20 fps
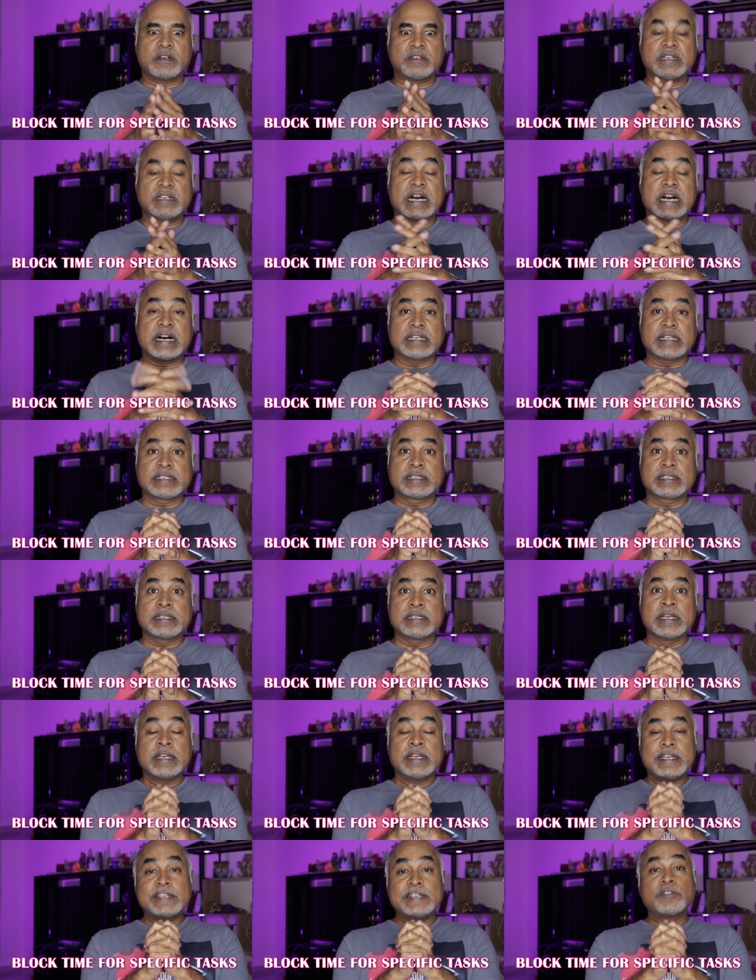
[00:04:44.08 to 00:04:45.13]
tasks
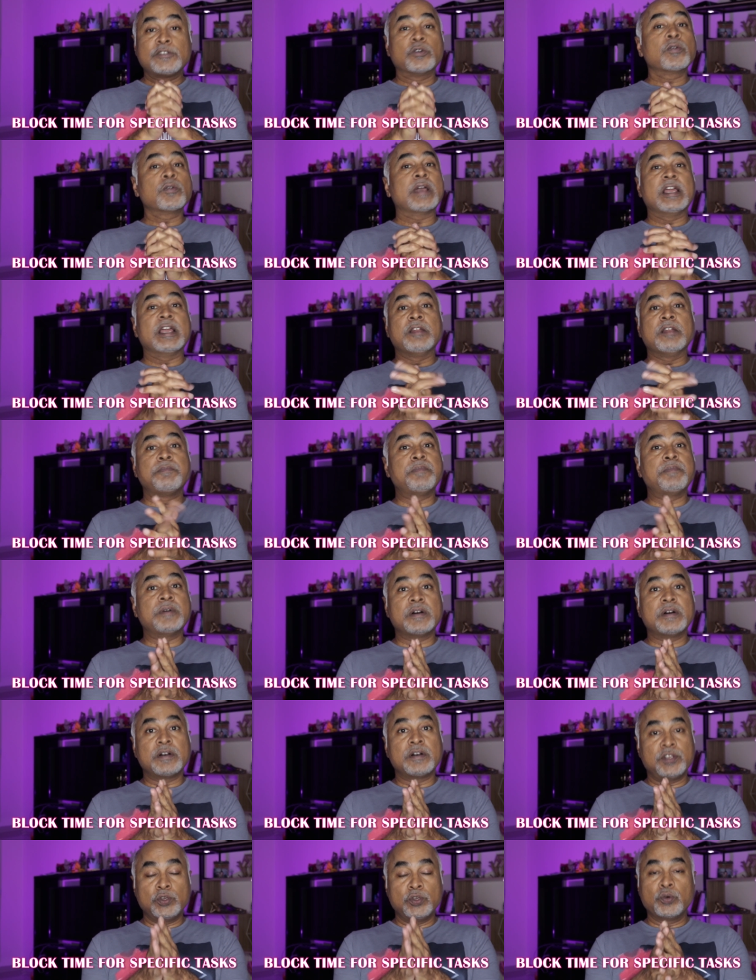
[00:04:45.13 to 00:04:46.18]
is going to
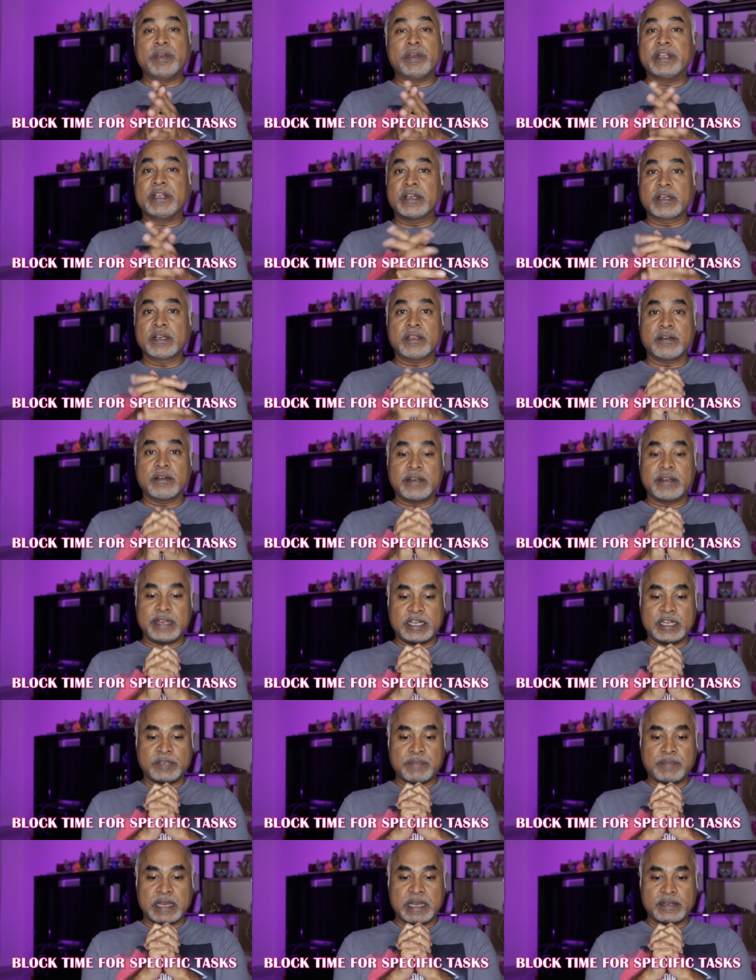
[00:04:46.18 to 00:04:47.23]
help you in a
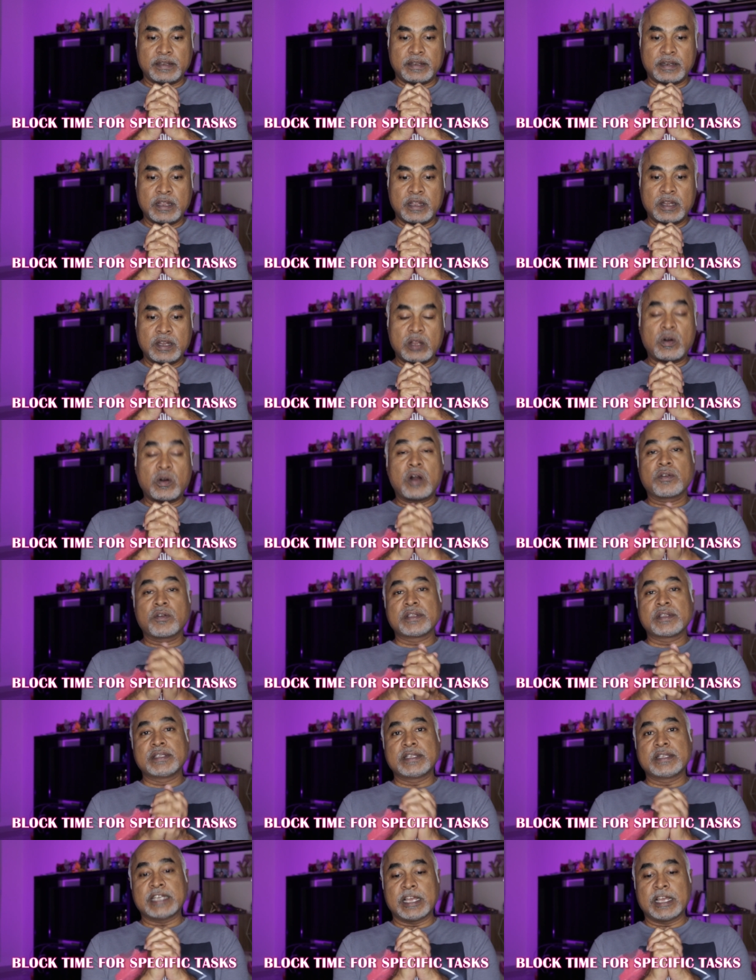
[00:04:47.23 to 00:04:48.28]
great manner. Now, how
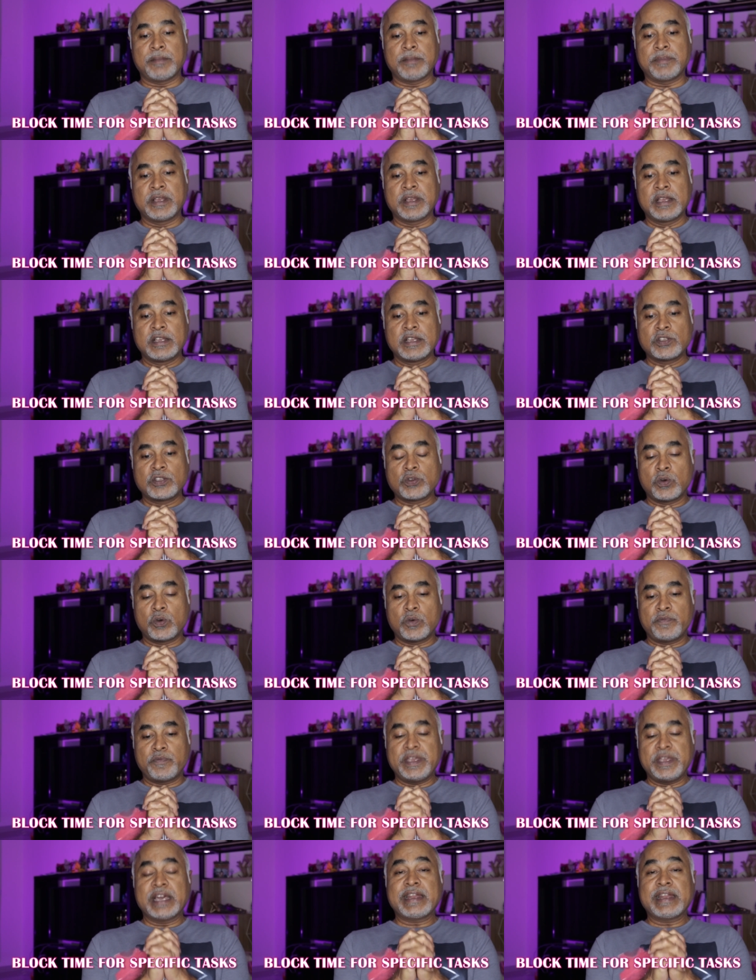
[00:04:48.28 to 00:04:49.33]
does it help?
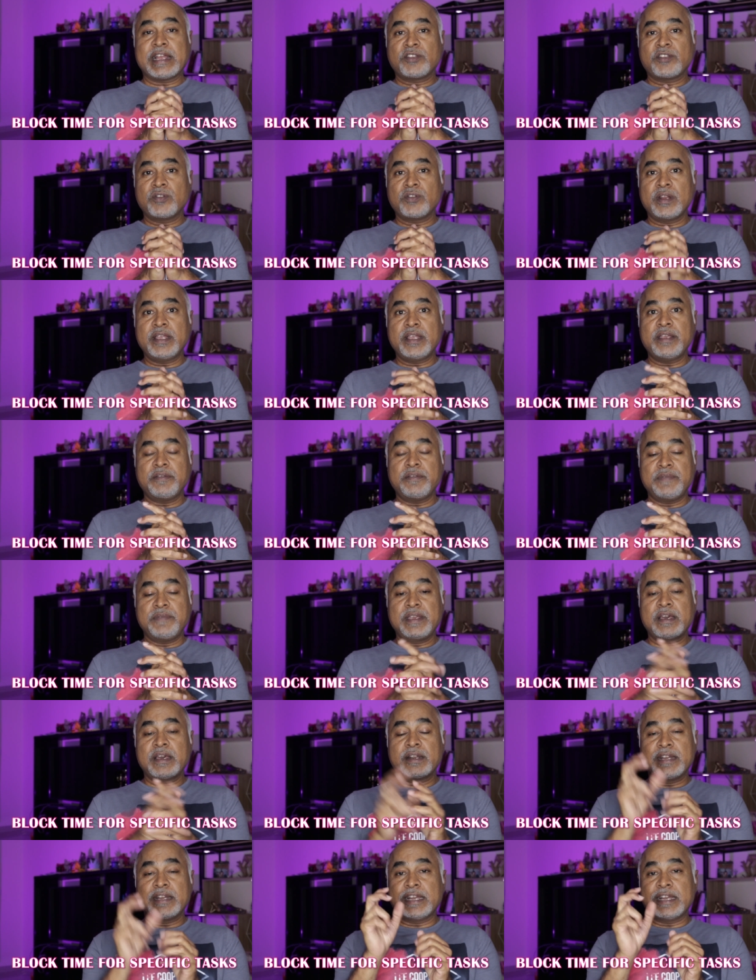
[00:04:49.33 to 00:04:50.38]
So we are
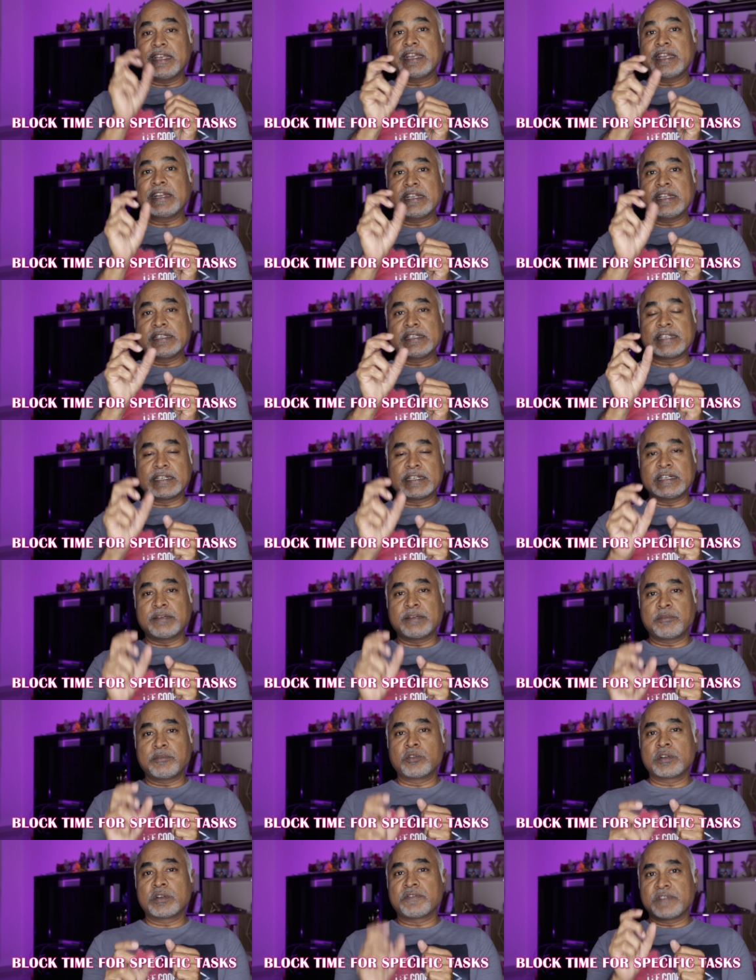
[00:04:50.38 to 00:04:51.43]
dedicating certain
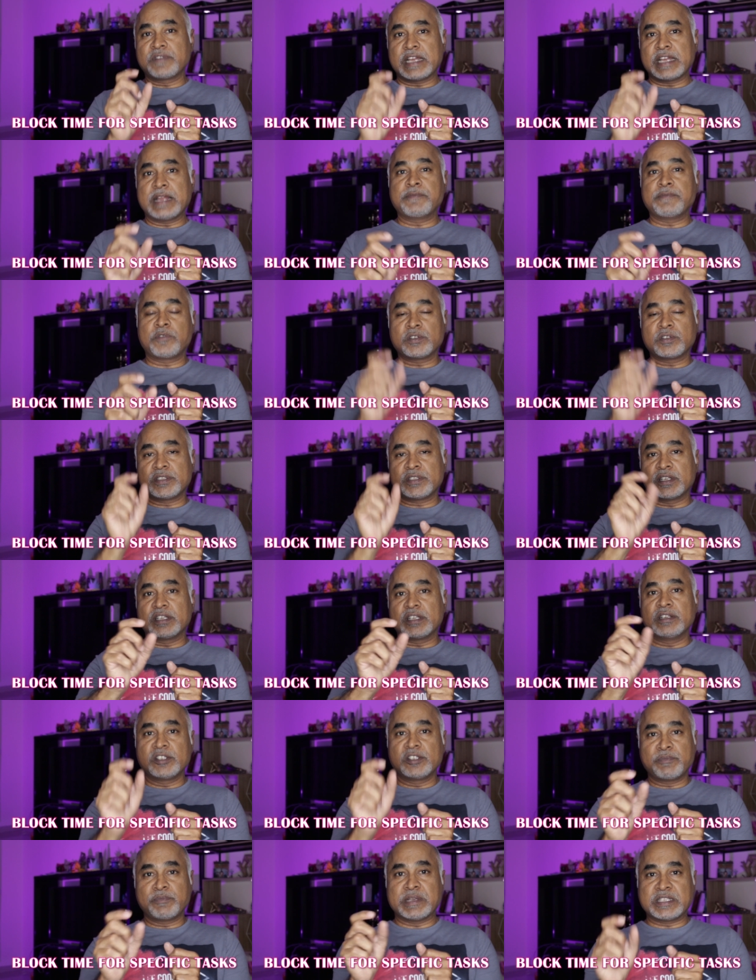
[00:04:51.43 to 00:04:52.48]
amount of time for
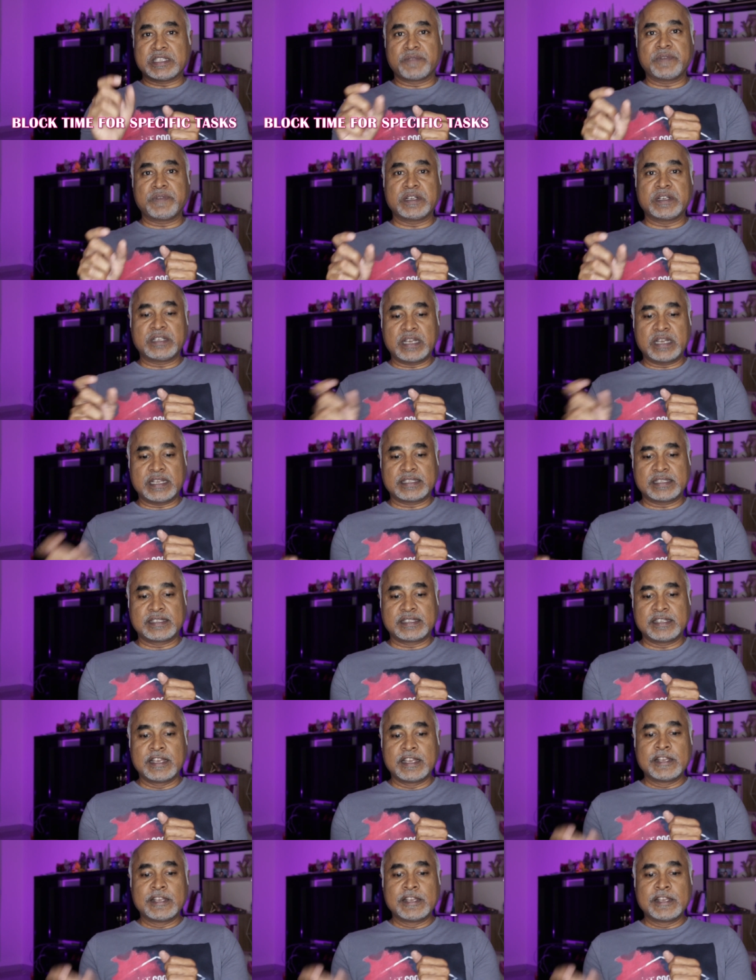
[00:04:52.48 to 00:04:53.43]
certain specific tasks